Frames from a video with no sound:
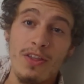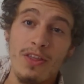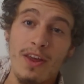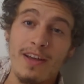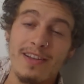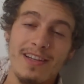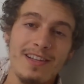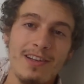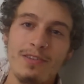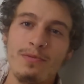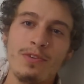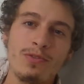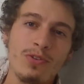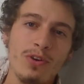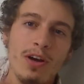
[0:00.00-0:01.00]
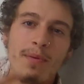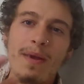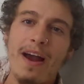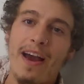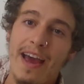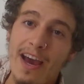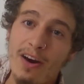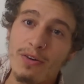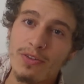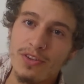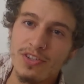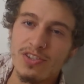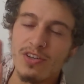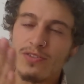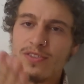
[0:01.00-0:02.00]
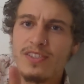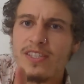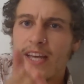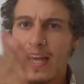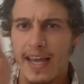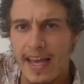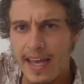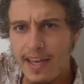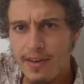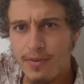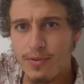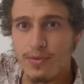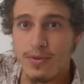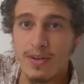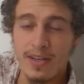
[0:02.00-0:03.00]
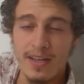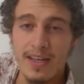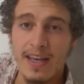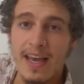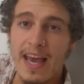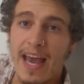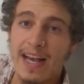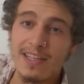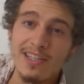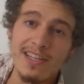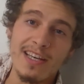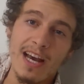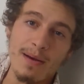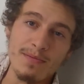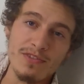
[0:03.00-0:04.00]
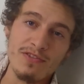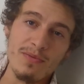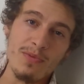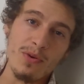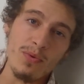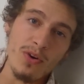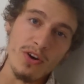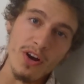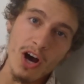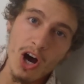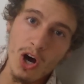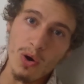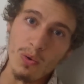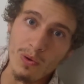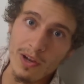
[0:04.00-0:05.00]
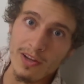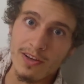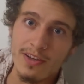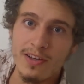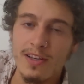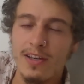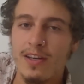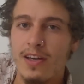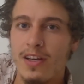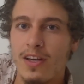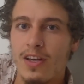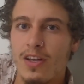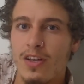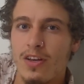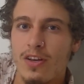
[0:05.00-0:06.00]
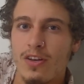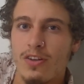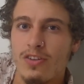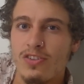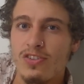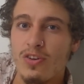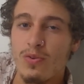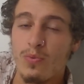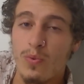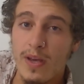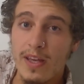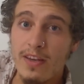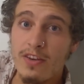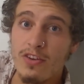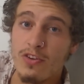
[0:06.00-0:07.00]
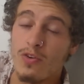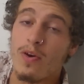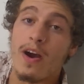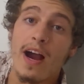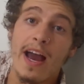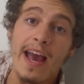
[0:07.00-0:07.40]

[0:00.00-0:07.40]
we're talking about health, so to heal actually comes from the word whole. So when you are